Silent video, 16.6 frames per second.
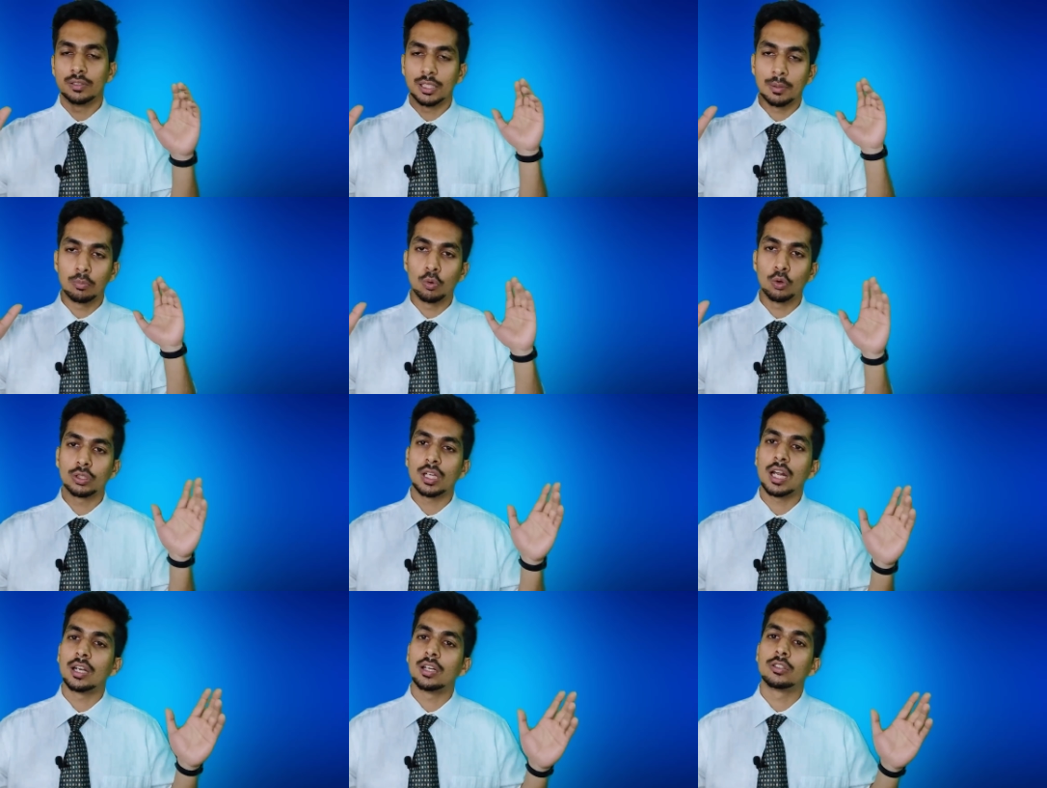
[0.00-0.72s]
they
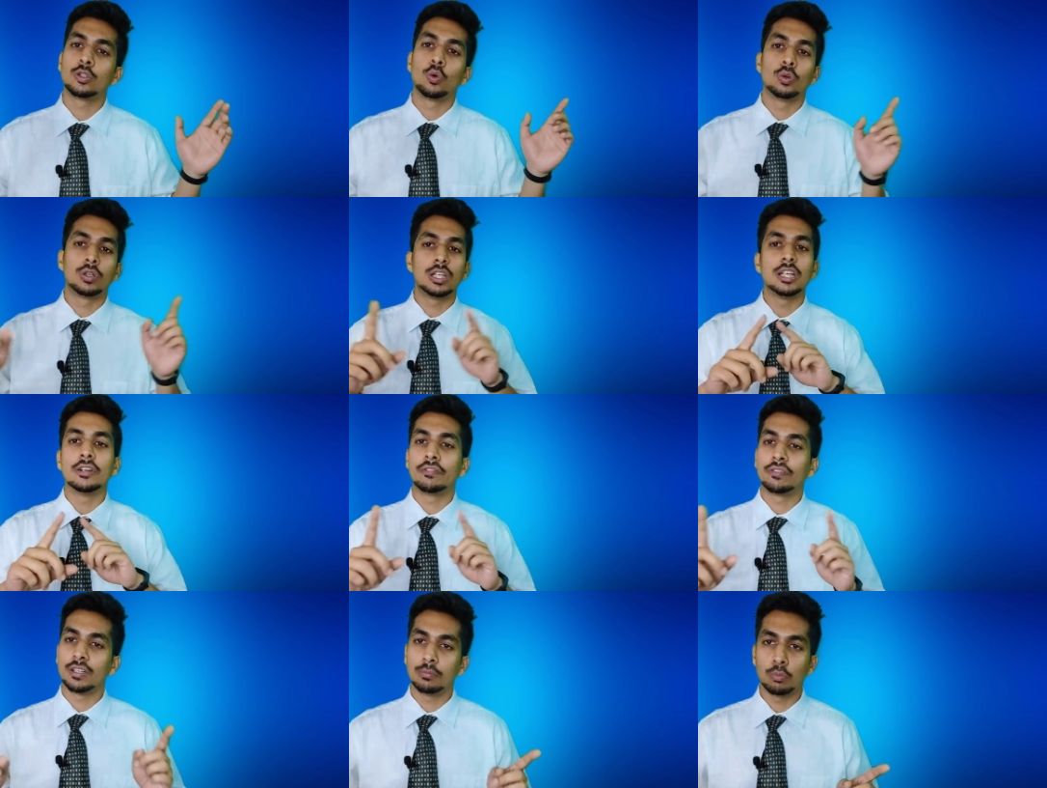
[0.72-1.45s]
both are a totally
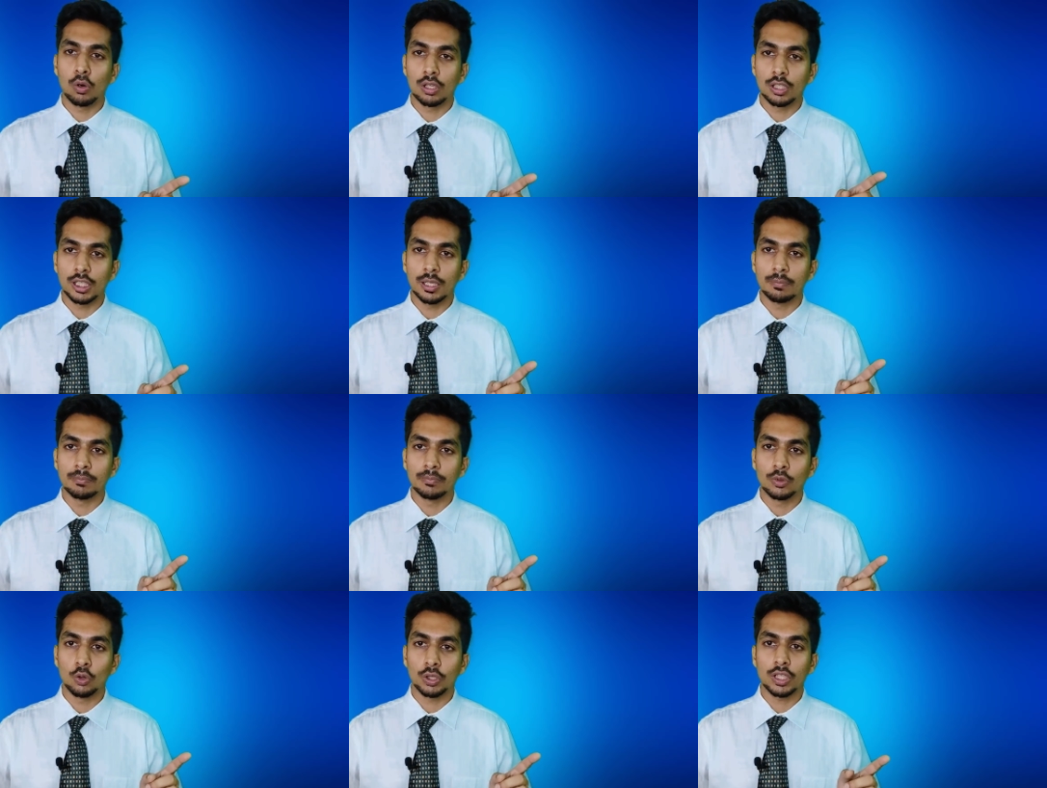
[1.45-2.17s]
different ball game
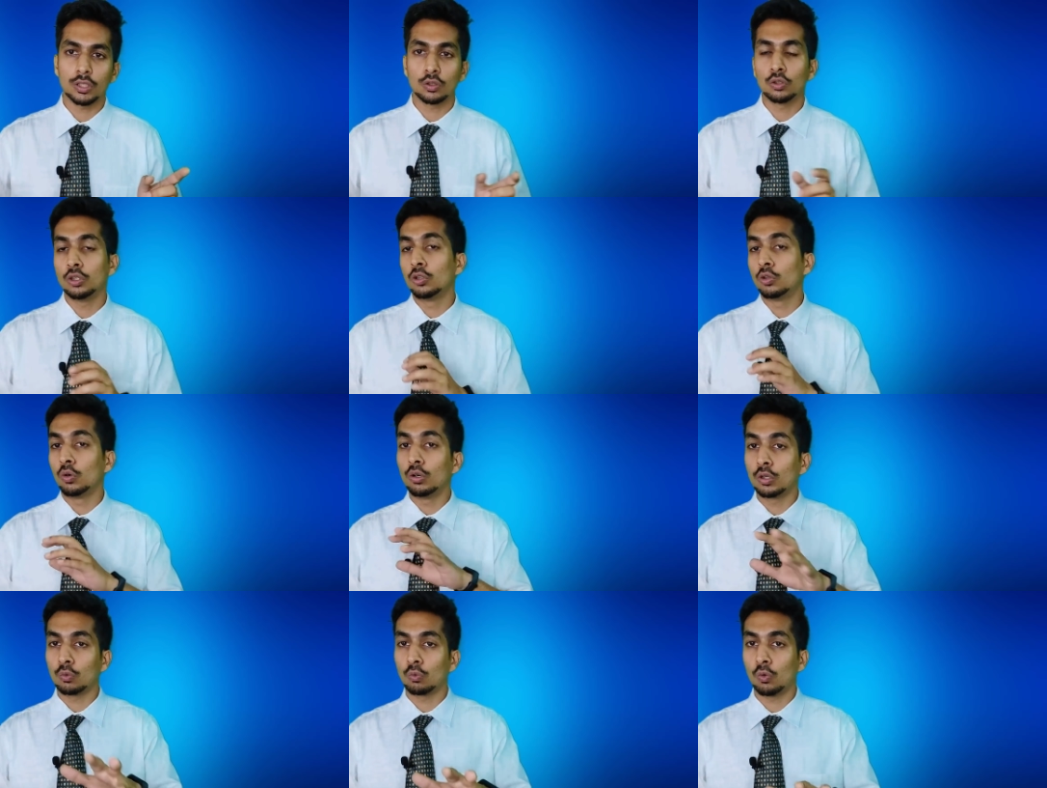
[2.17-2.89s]
okay so you
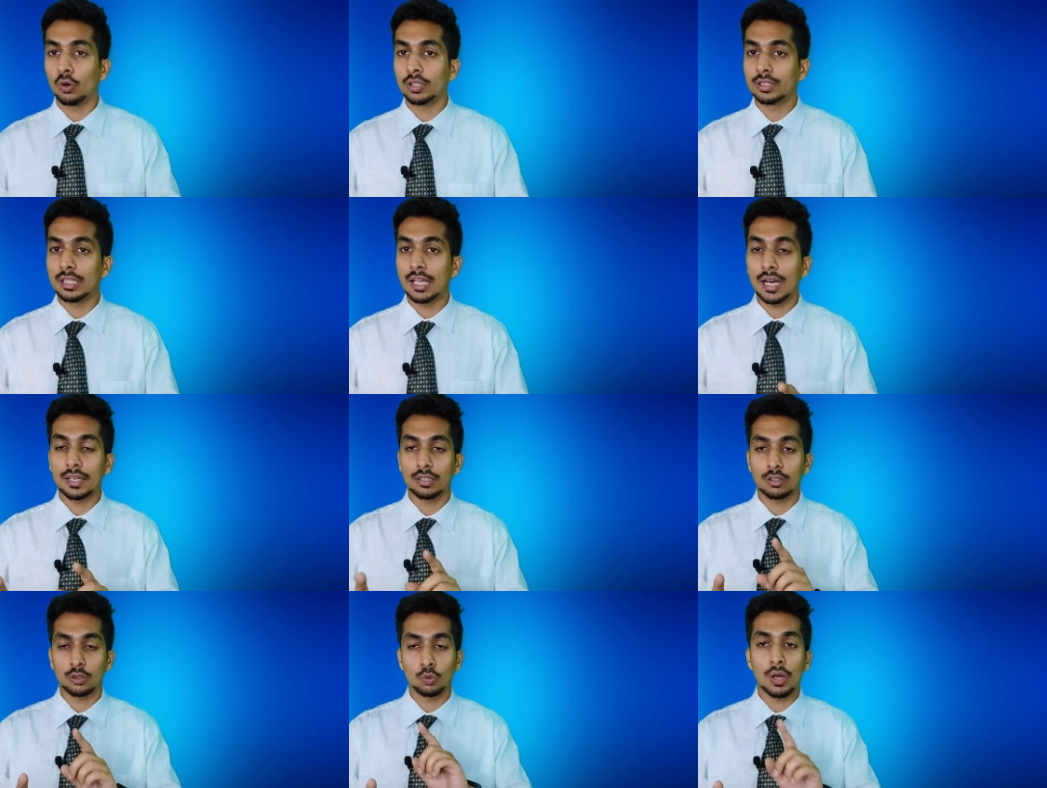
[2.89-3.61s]
don't want
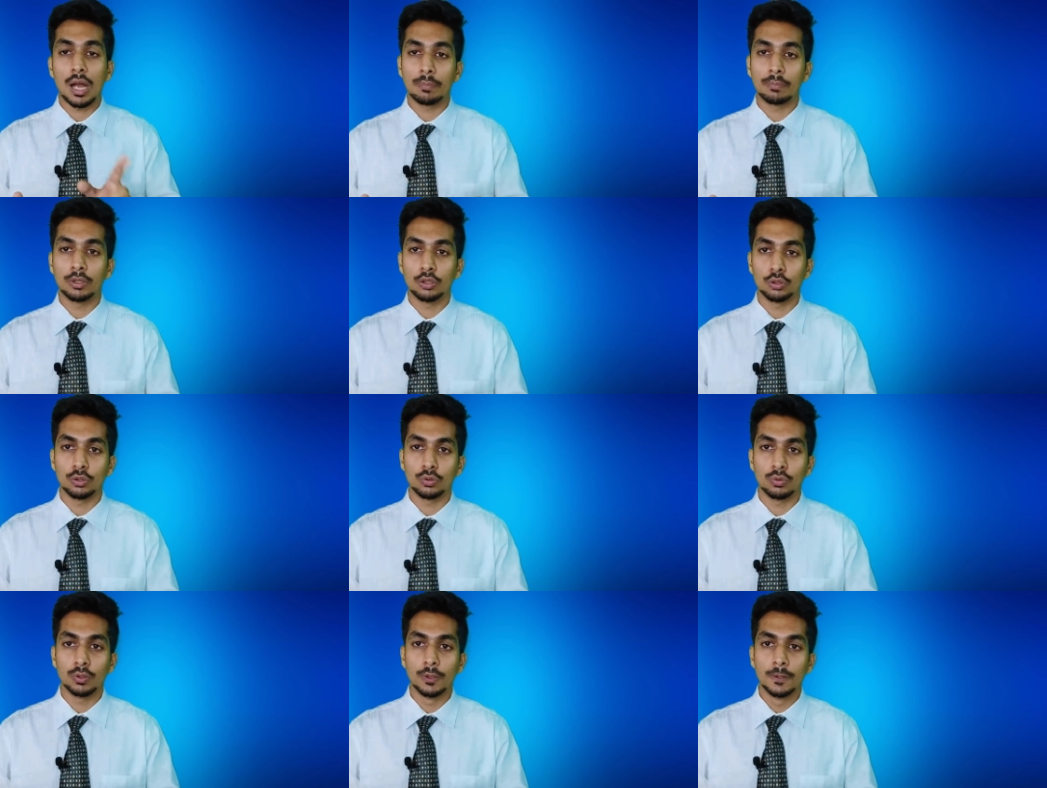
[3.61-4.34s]
that to happen to
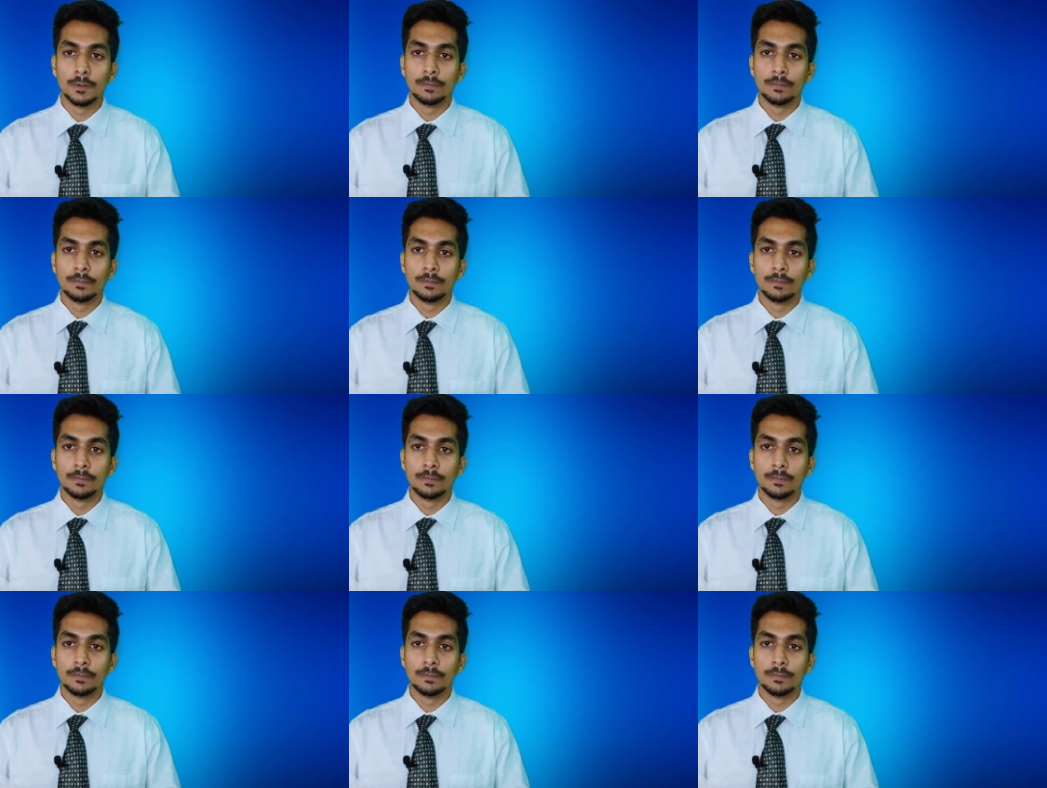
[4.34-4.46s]
you